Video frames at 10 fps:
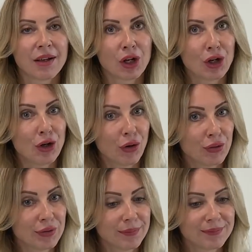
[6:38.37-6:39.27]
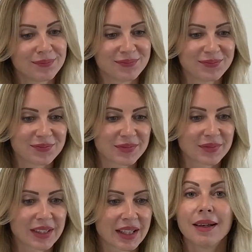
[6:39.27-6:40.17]
learn.
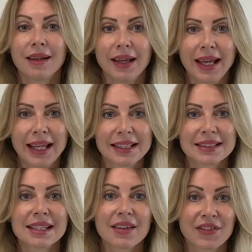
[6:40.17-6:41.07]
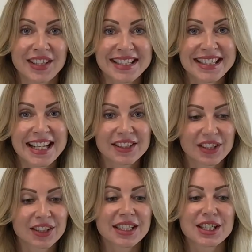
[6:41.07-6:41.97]
And this
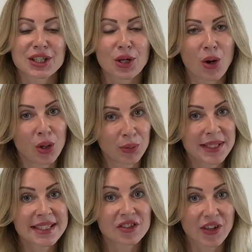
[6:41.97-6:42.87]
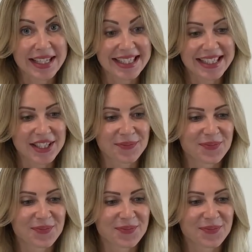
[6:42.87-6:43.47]
letter is always stressed.